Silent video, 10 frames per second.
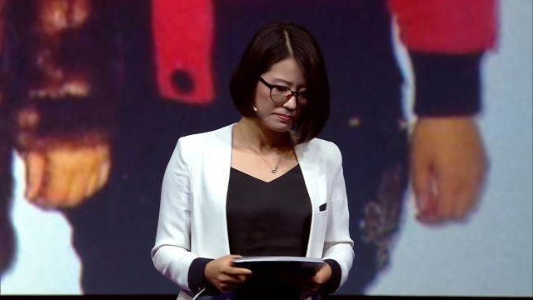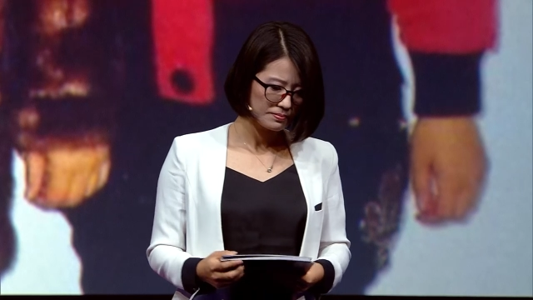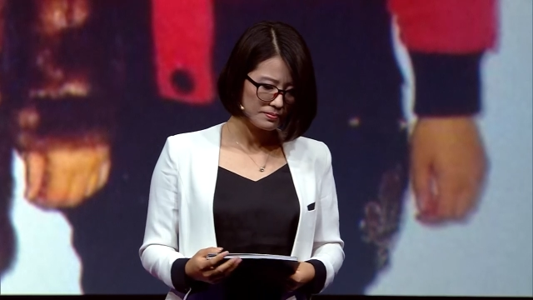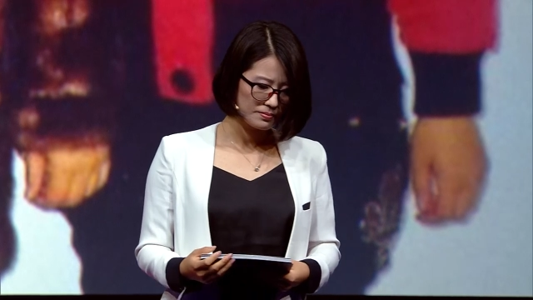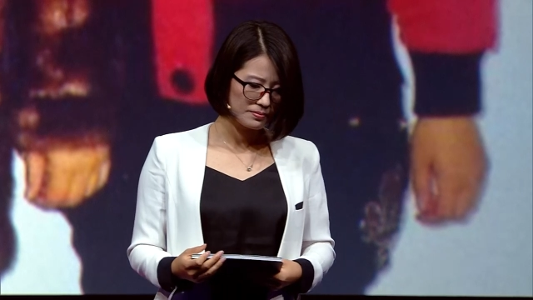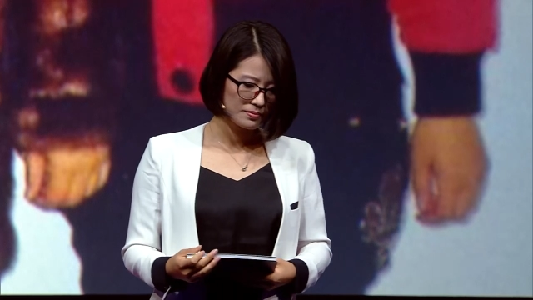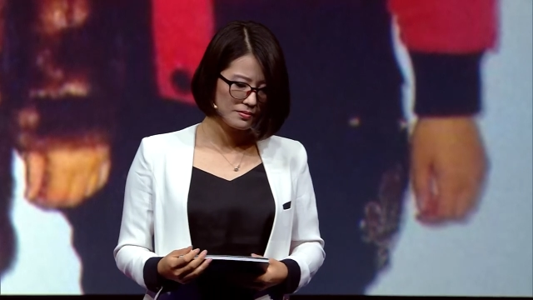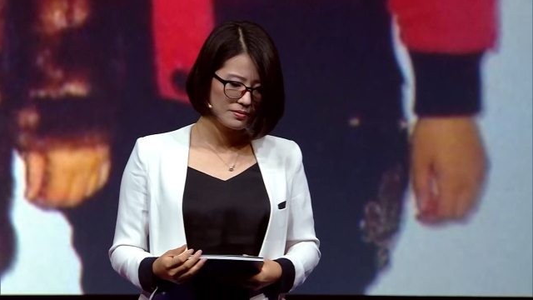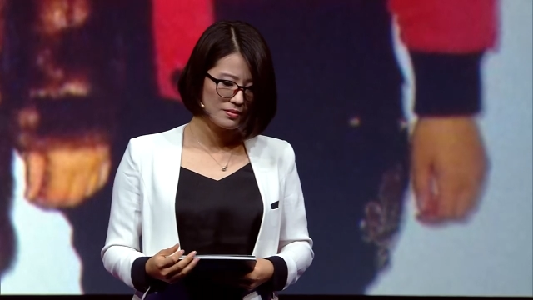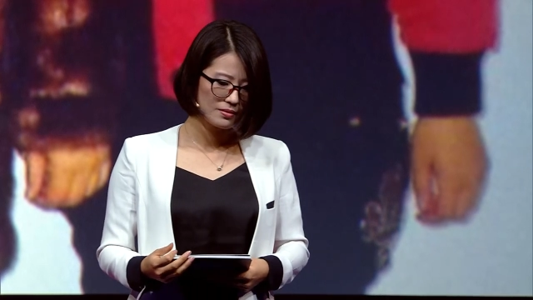
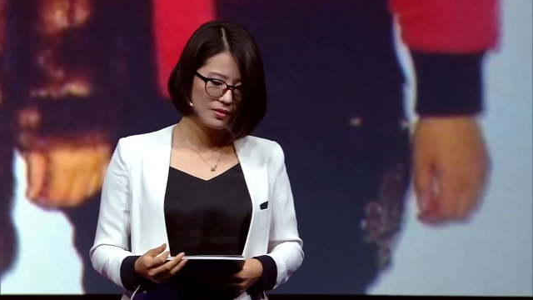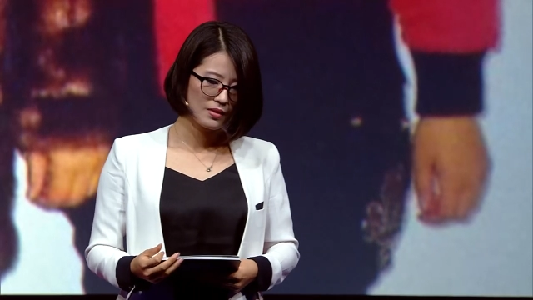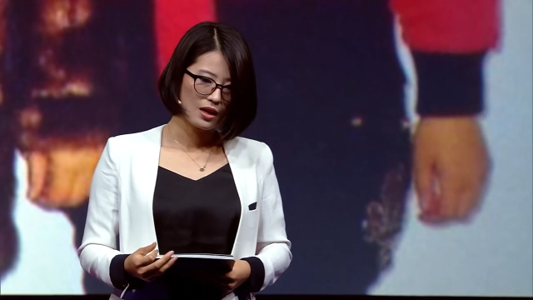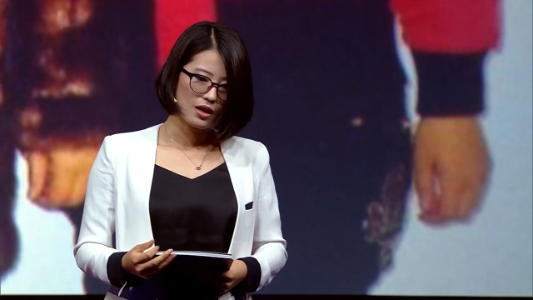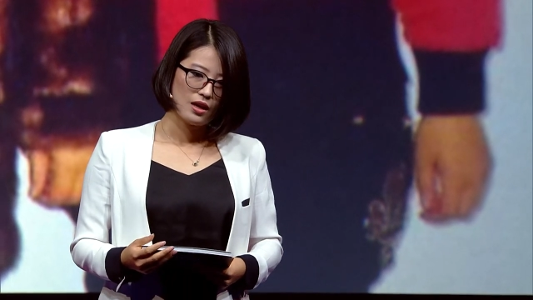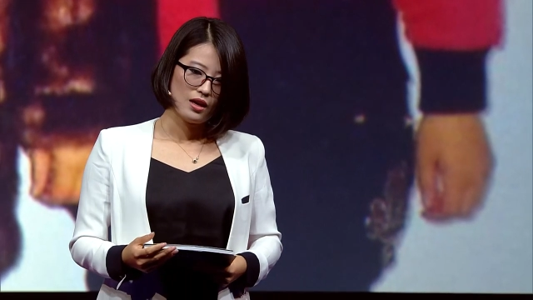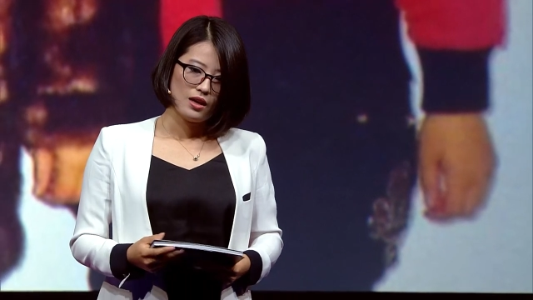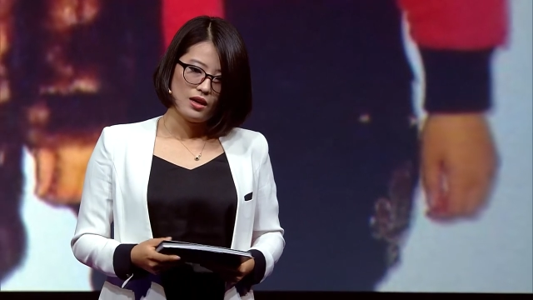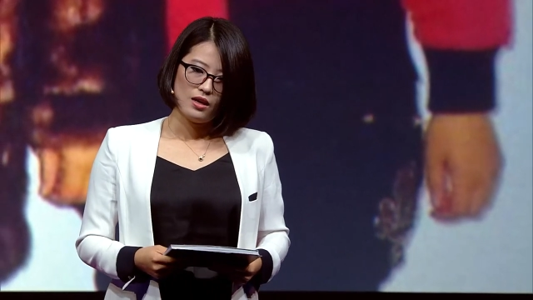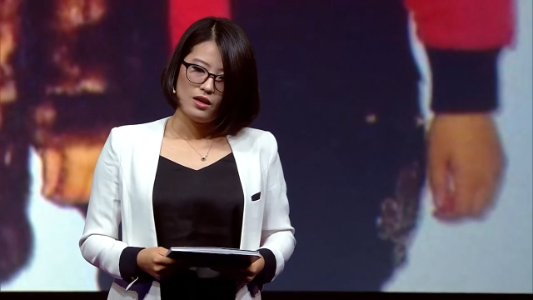
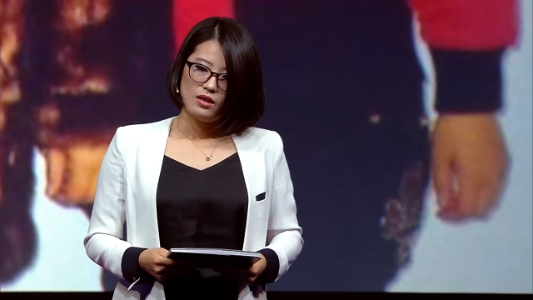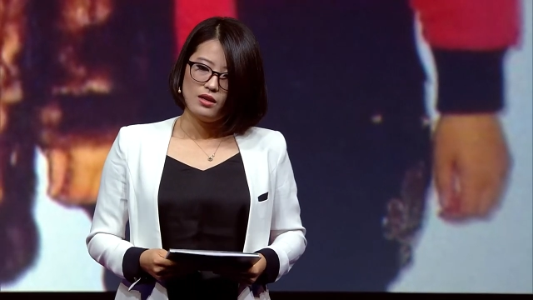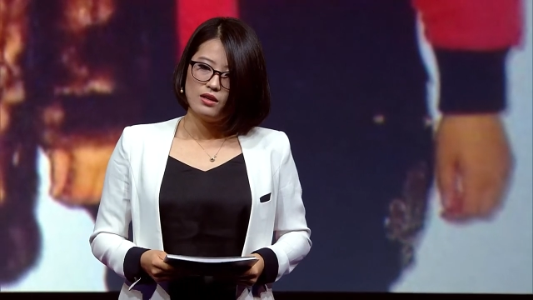Nothing is said.